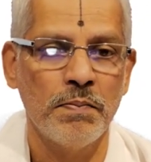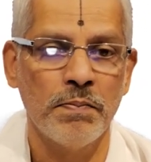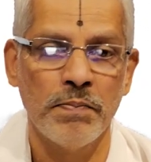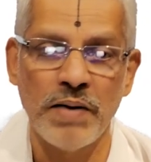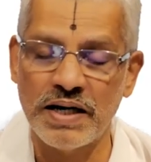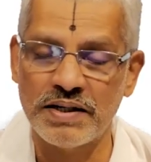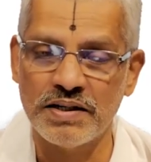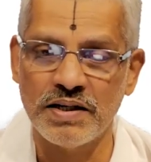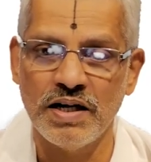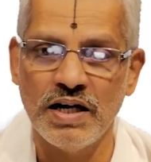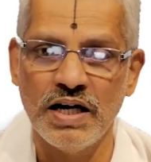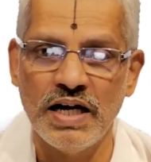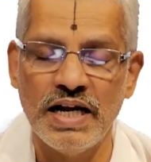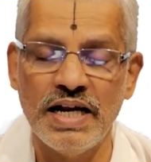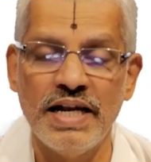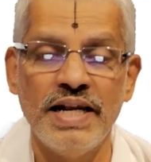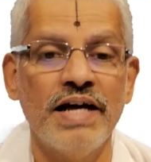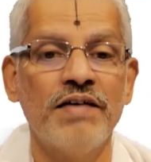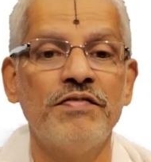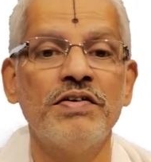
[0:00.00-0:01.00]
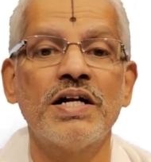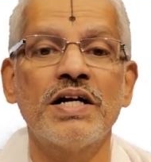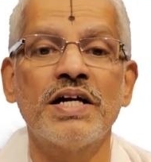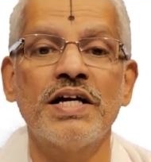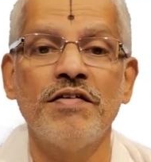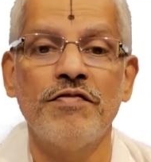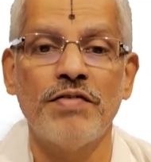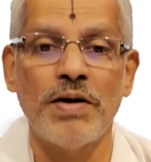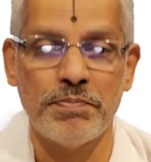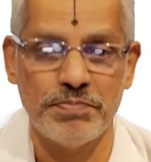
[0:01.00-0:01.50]
But never
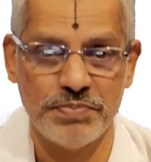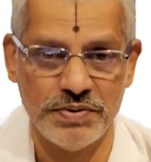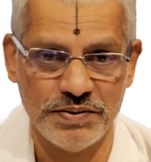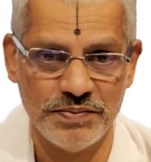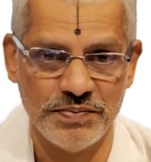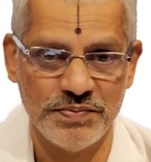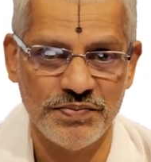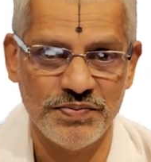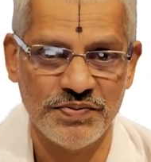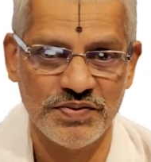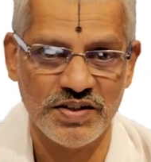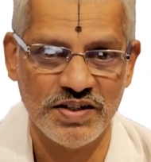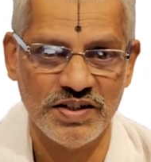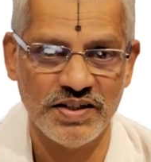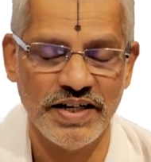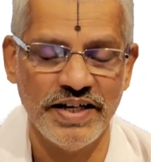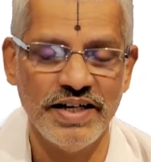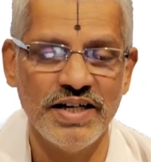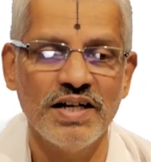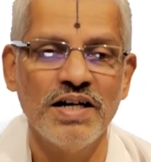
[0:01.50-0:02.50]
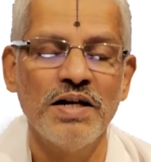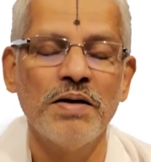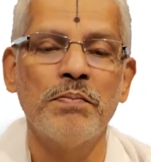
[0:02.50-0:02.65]
give up, right?